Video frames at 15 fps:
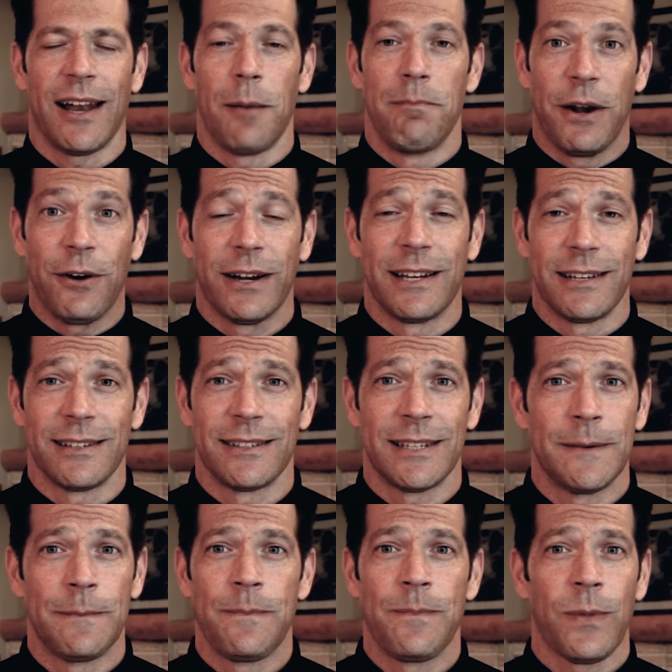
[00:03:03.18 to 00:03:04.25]
Americans
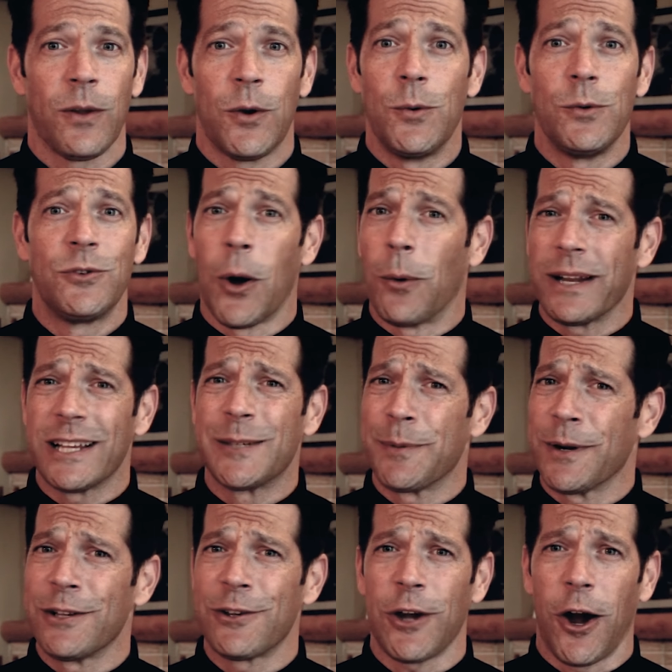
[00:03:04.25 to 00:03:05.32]
who don't
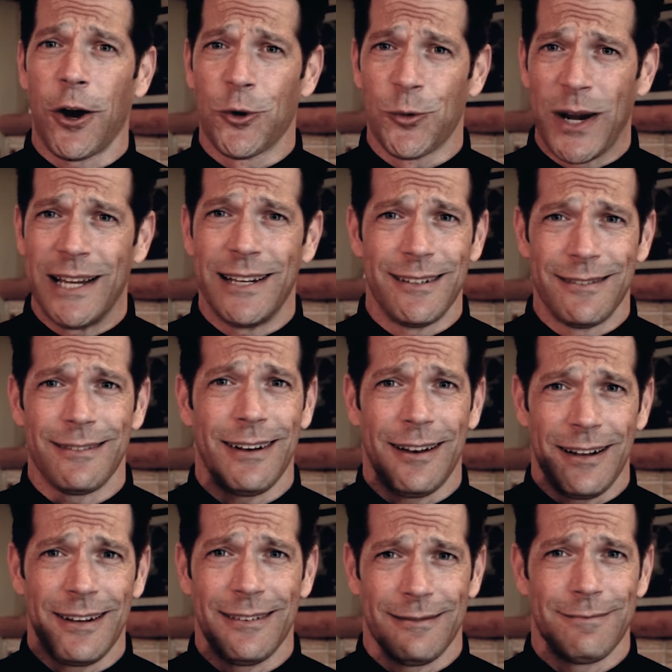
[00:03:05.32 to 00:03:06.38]
experience a great
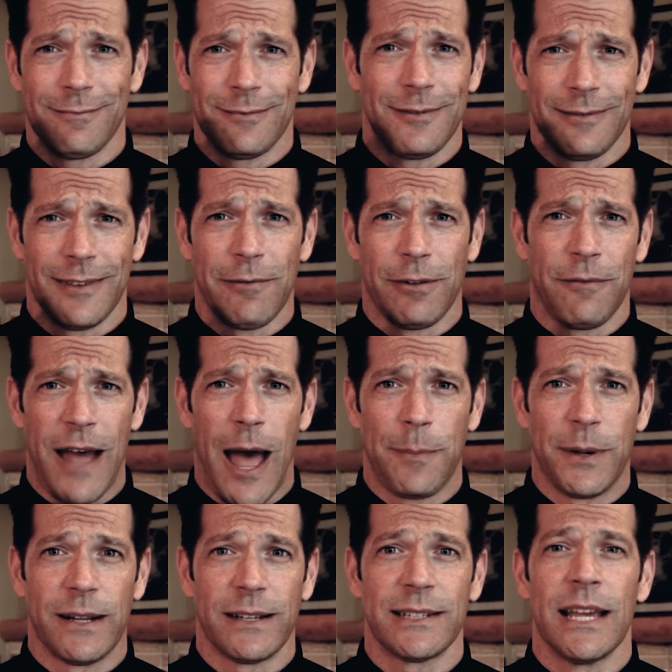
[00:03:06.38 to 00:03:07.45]
level of
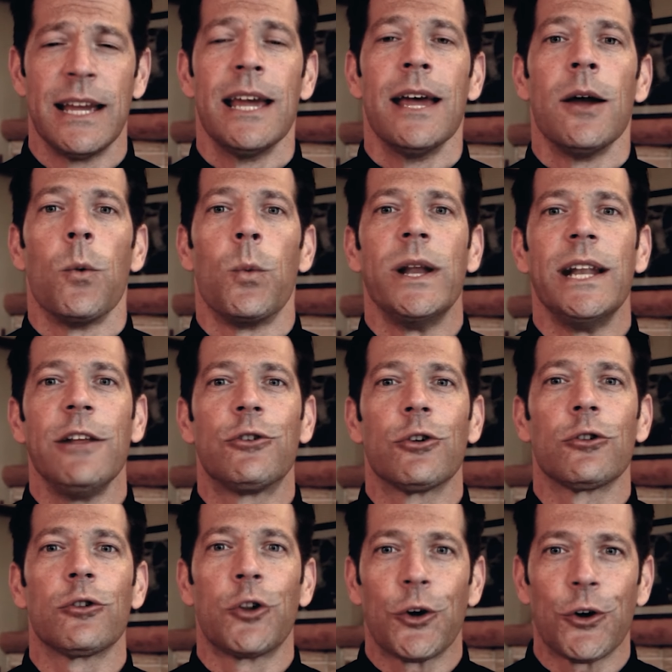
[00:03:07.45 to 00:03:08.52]
happiness, we need to
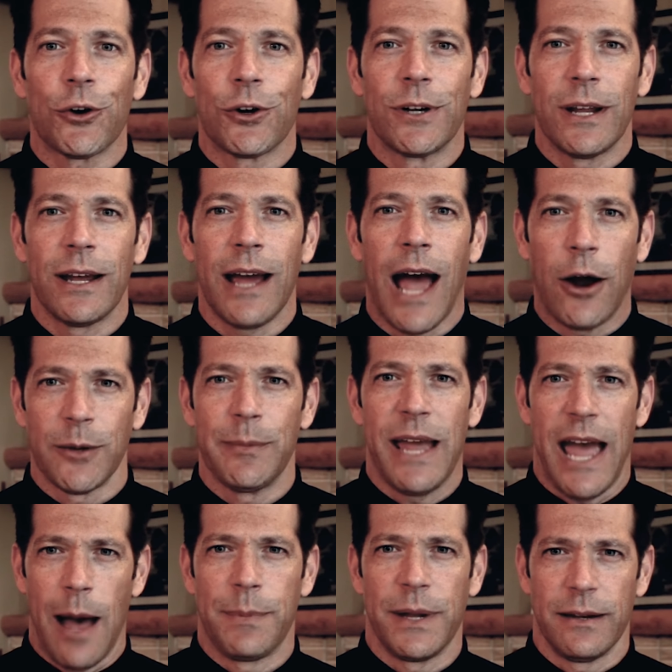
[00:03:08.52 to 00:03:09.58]
learn how to be
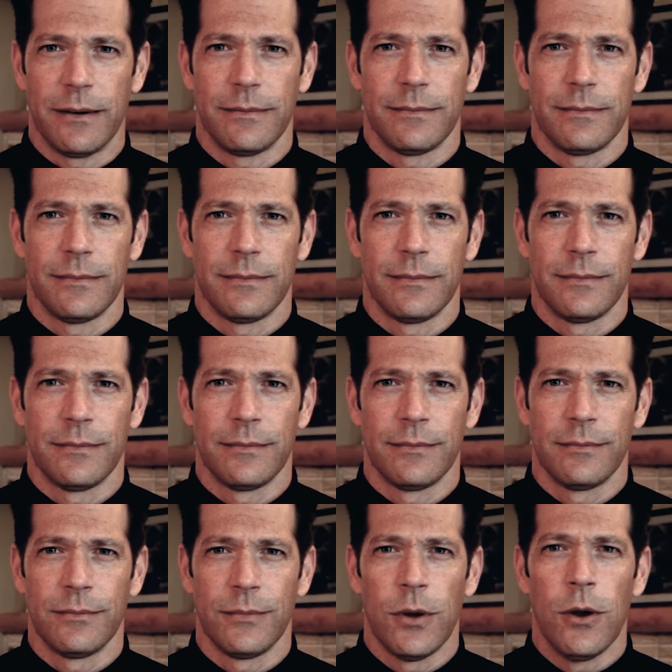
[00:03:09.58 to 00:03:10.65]
happy.
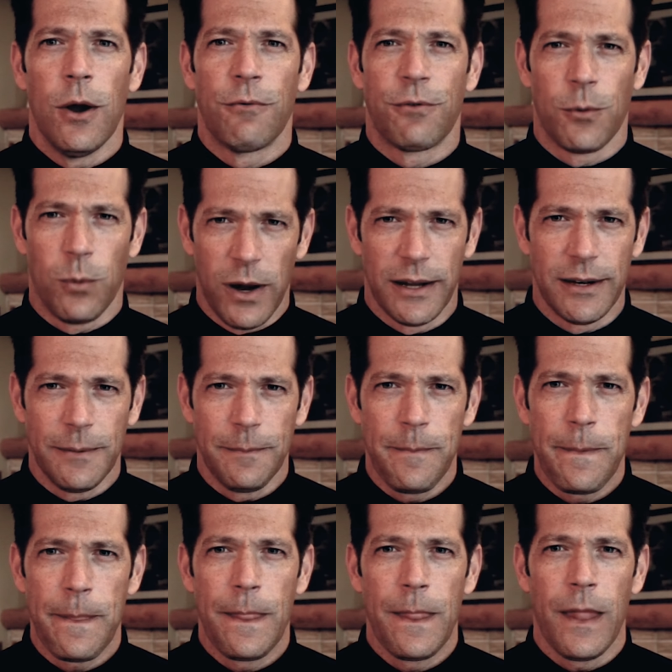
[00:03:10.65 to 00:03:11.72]
For one,
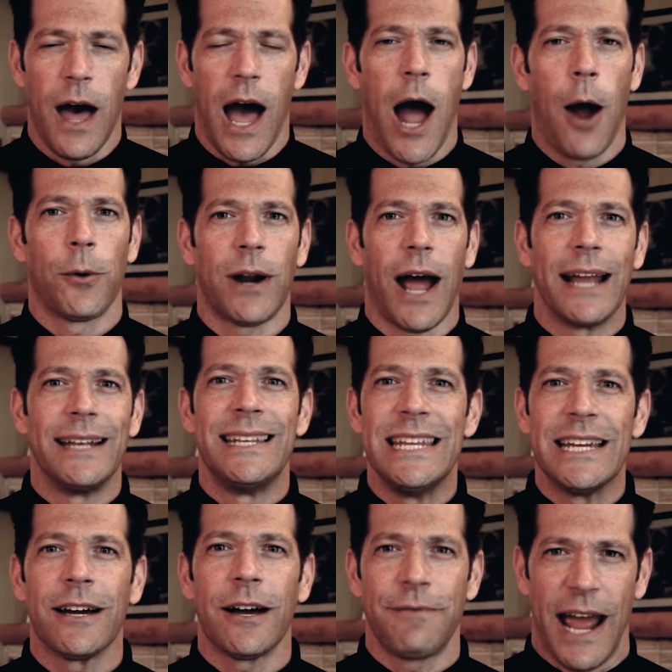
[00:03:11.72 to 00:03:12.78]
our
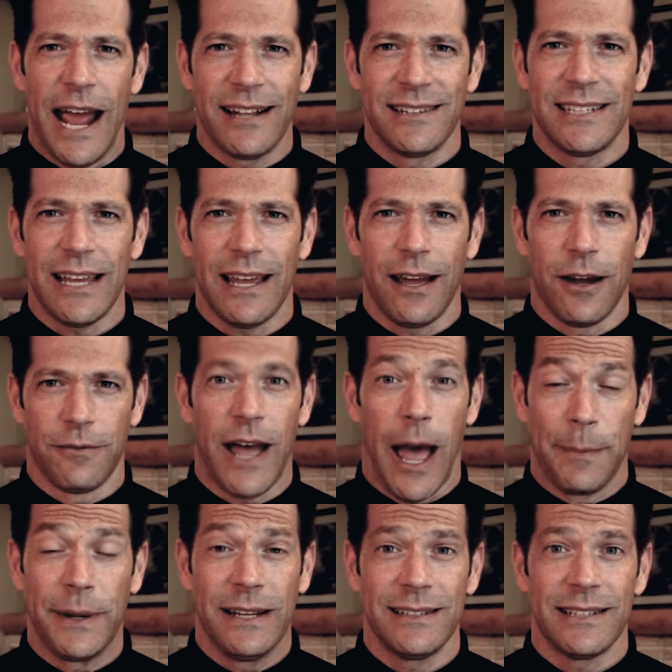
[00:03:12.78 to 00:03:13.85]
idea of
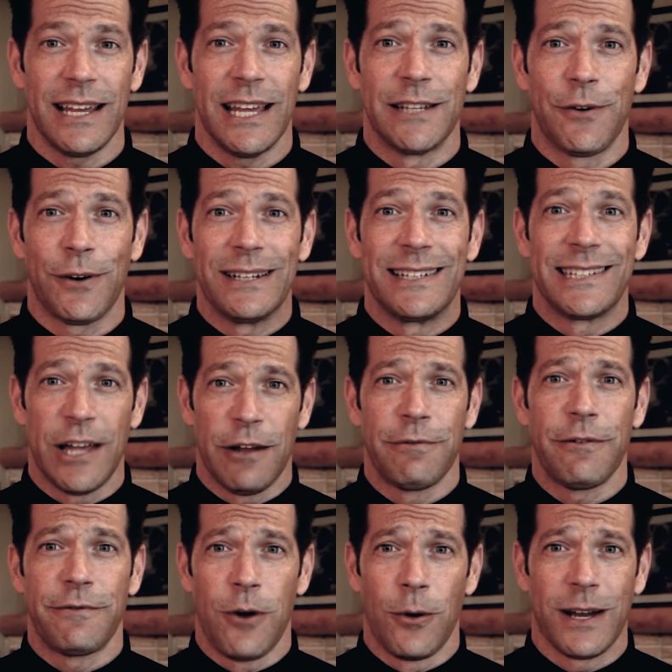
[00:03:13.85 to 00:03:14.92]
happiness is very
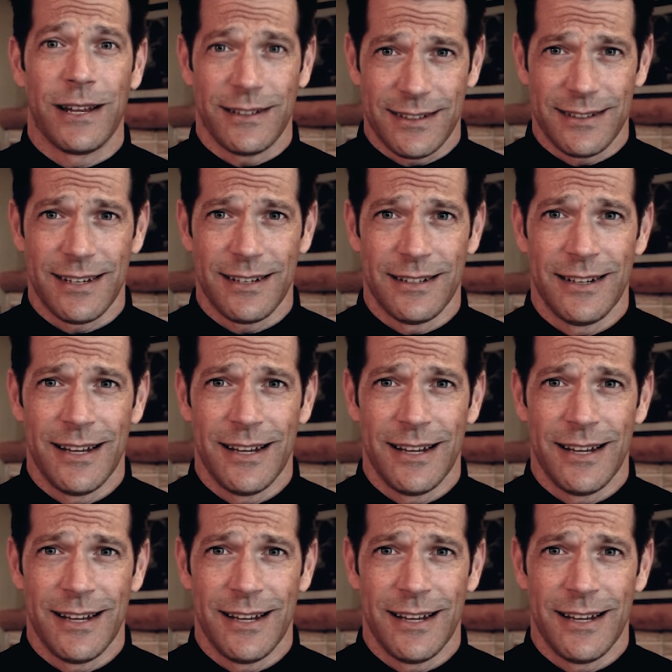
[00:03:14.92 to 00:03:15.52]
self-focused.